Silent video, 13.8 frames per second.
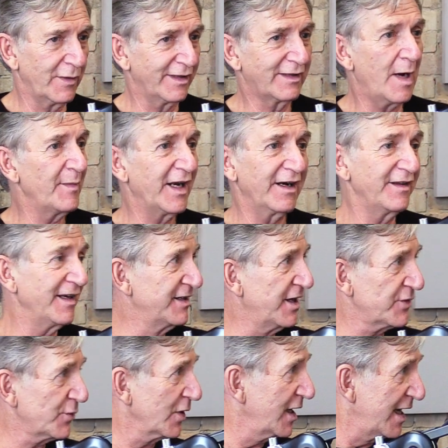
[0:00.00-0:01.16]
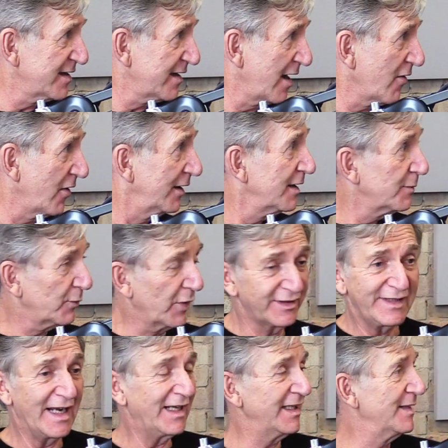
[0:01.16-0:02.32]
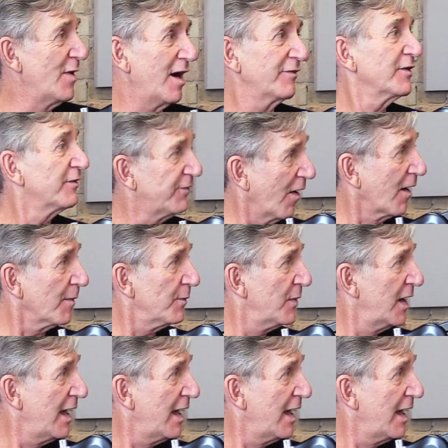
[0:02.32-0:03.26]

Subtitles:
coming out of the industrialized era, taking them off the farm.